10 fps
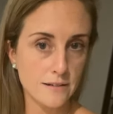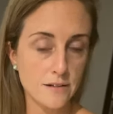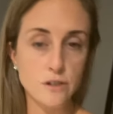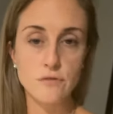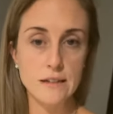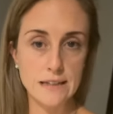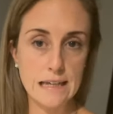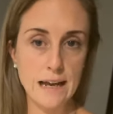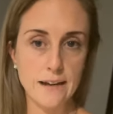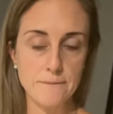You really
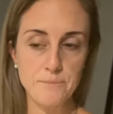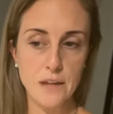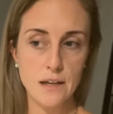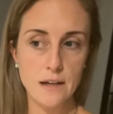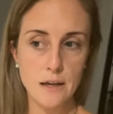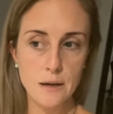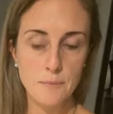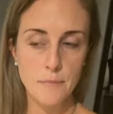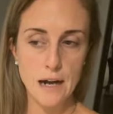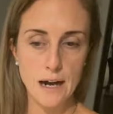can.
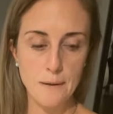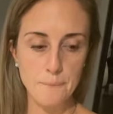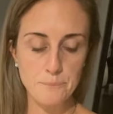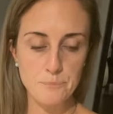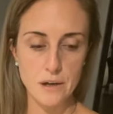But